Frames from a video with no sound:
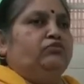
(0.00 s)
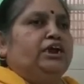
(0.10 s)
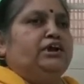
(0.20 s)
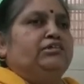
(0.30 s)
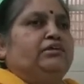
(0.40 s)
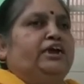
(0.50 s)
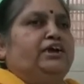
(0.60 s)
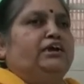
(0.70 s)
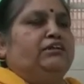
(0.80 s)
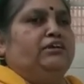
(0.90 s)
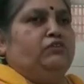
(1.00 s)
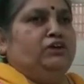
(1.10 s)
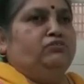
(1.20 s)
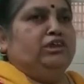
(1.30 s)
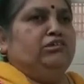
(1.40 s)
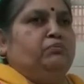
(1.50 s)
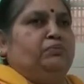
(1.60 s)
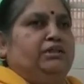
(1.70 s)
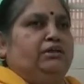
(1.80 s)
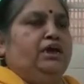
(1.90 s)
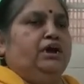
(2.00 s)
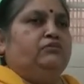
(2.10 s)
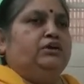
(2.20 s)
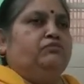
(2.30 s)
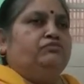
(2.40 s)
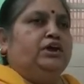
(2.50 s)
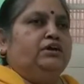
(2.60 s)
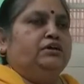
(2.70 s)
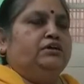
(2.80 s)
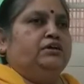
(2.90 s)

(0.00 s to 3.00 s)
one is getting the one chapati out of the